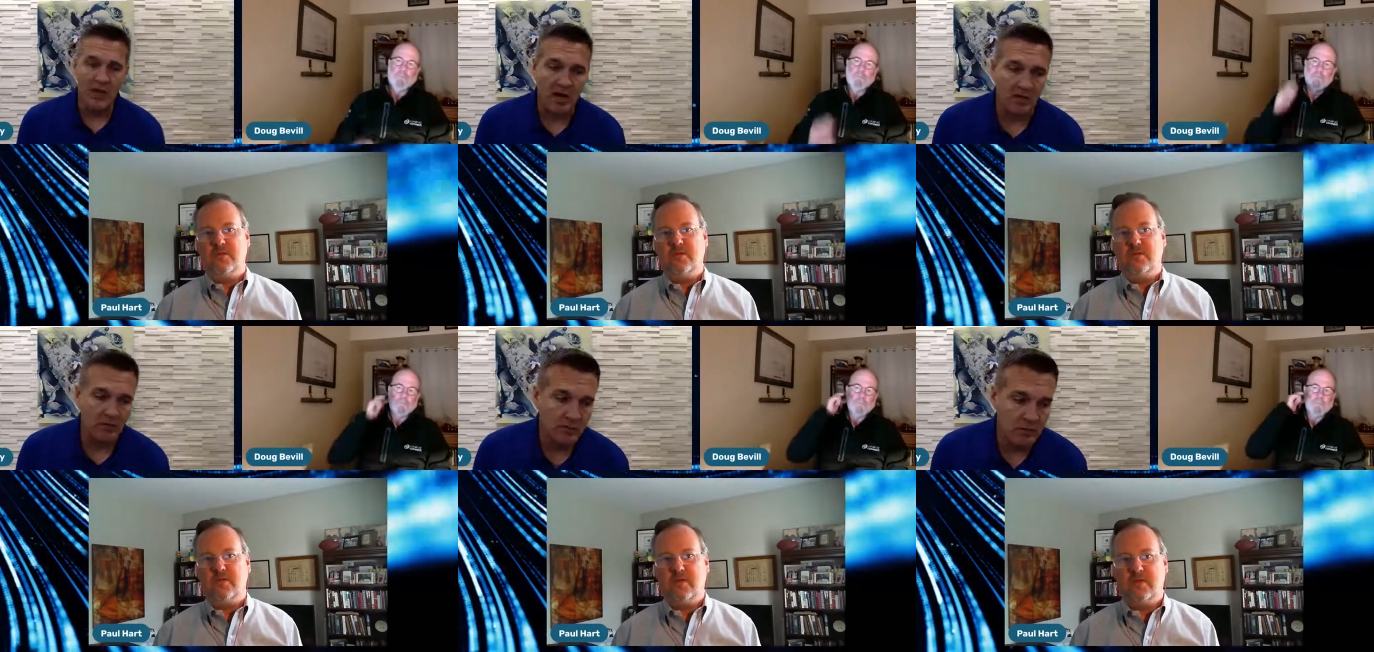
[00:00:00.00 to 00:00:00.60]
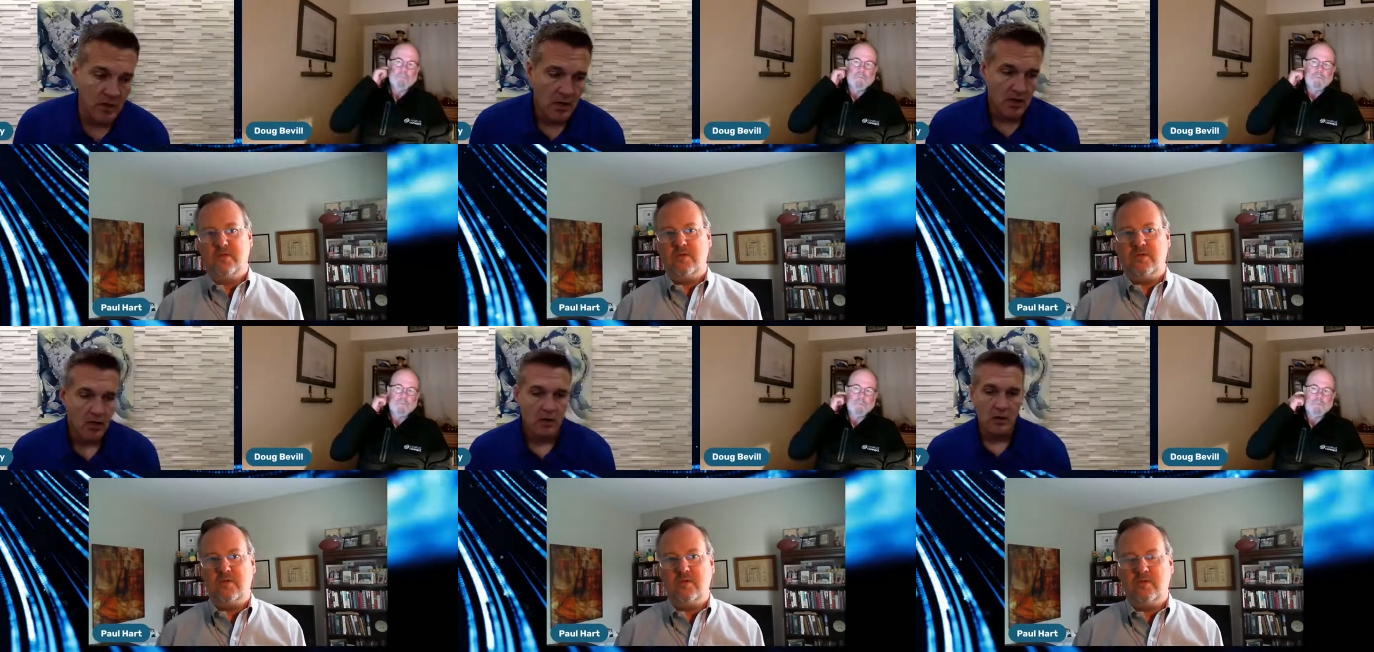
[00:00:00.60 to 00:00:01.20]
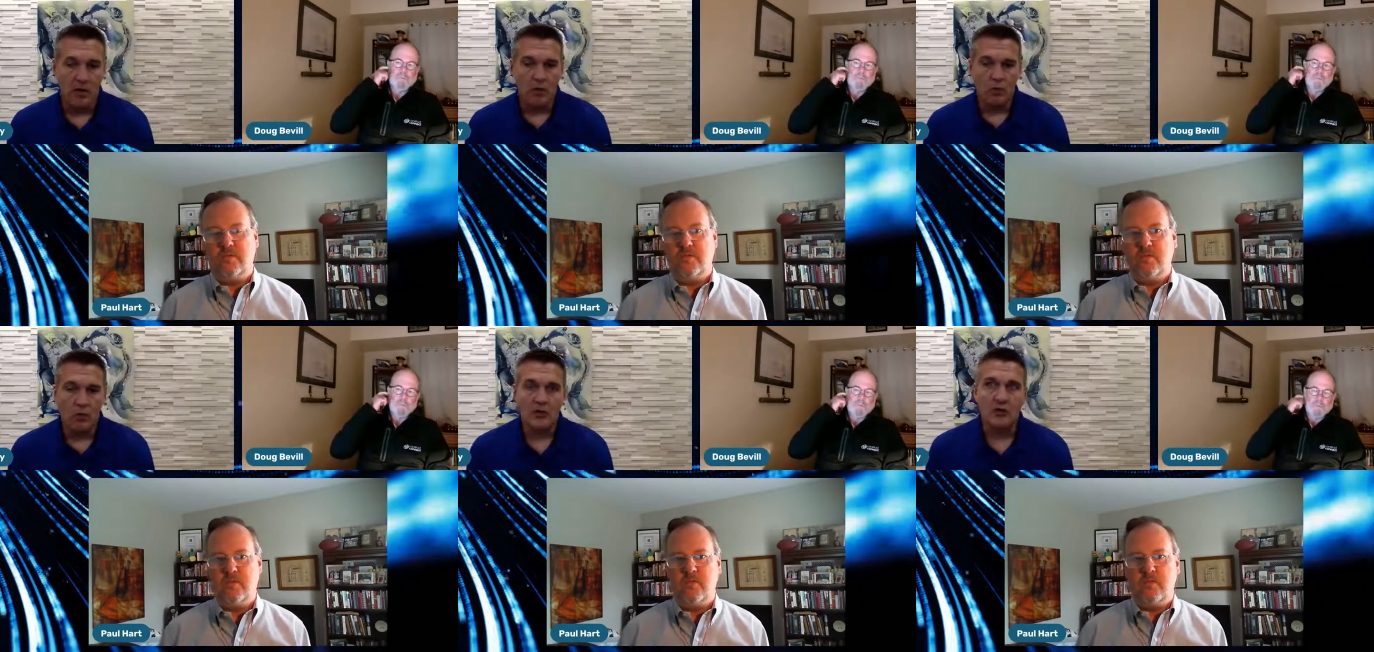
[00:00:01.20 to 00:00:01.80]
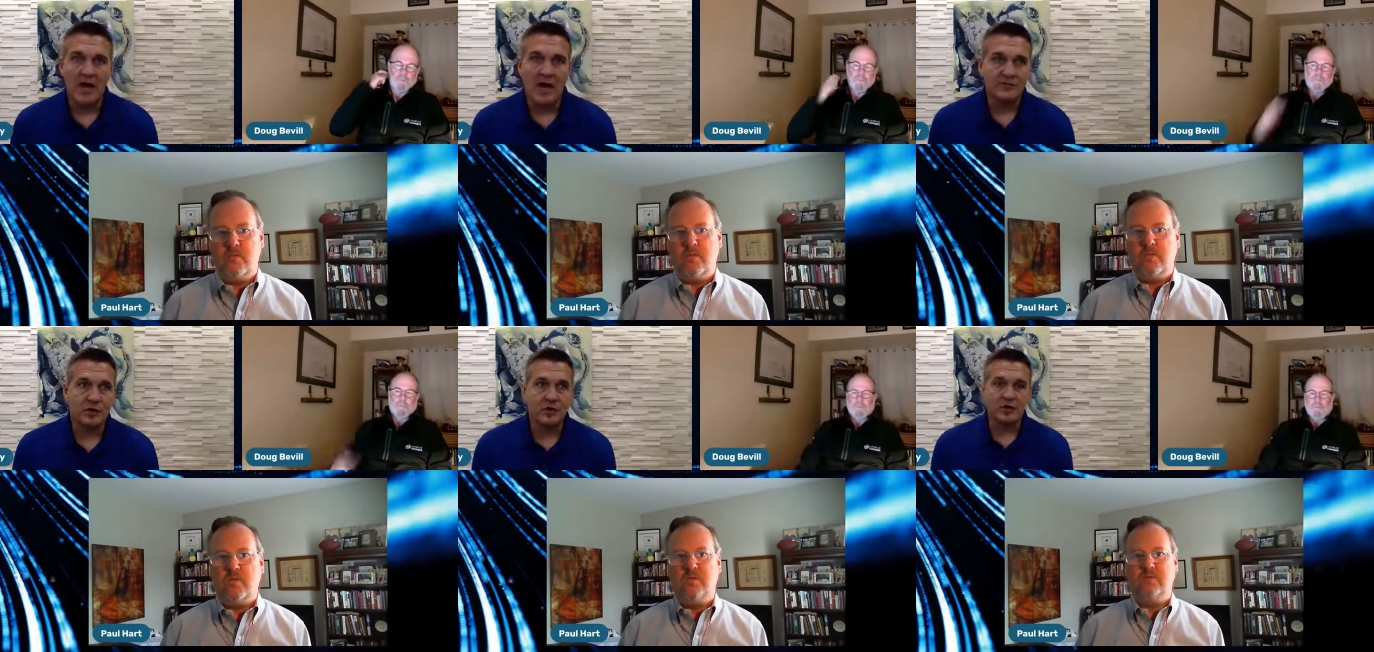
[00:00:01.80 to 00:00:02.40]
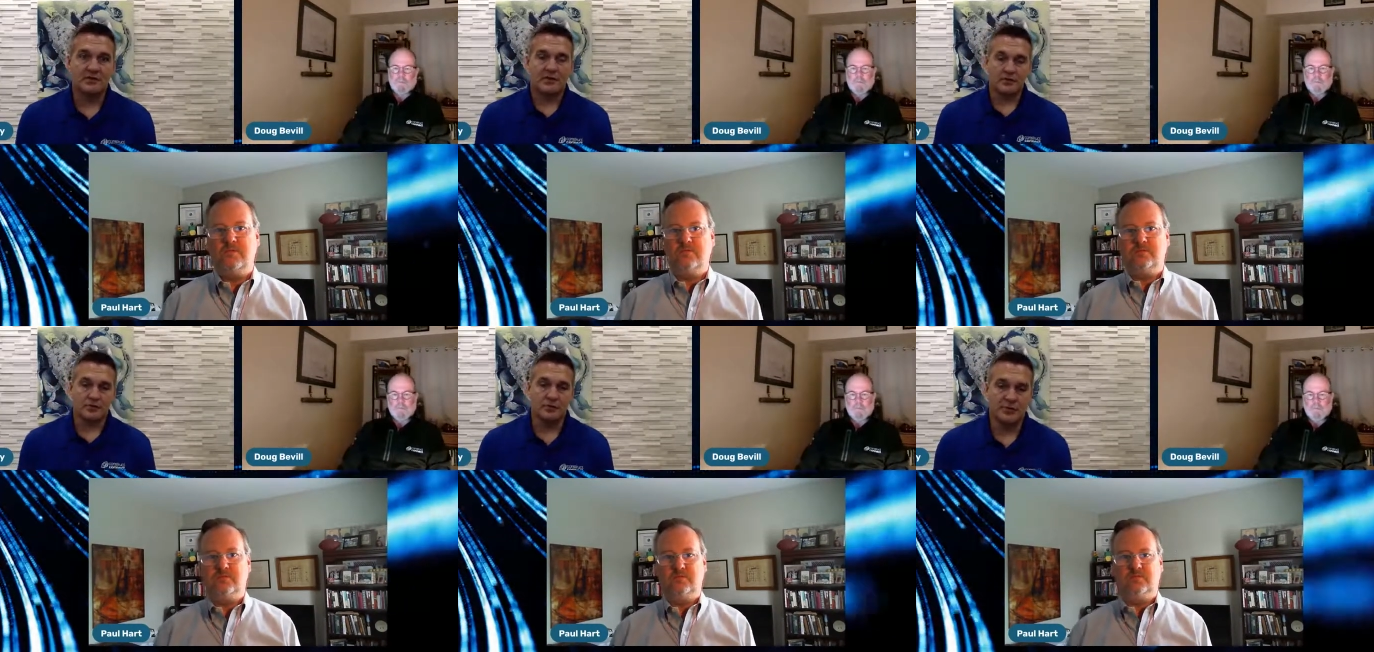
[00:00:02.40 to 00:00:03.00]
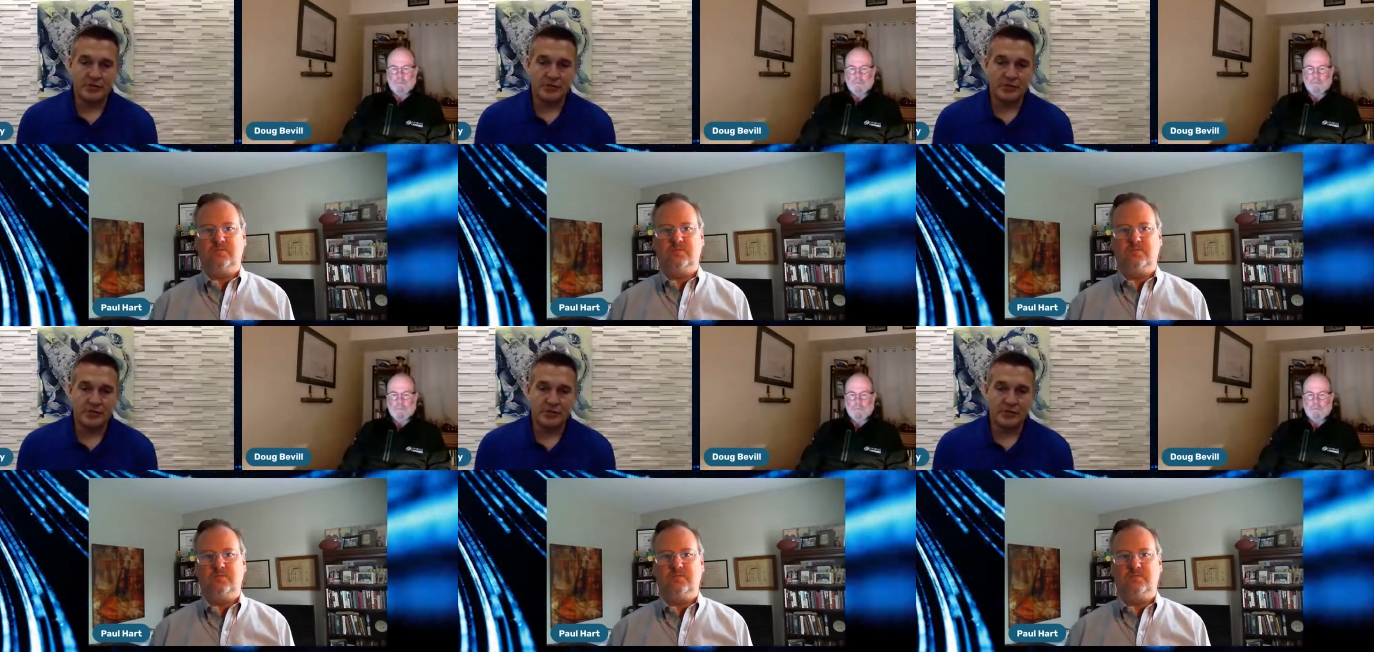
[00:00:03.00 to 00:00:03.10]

Speaker 1: about uh, what drives architectural